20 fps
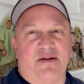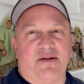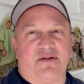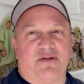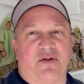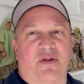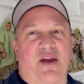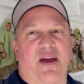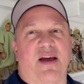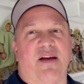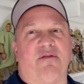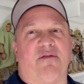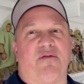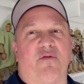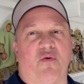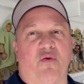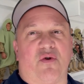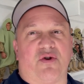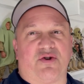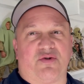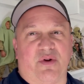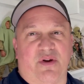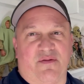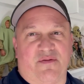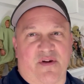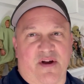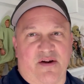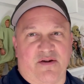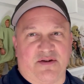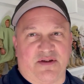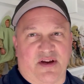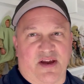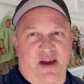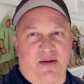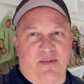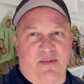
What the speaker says: So they had 4 Street Fighters that came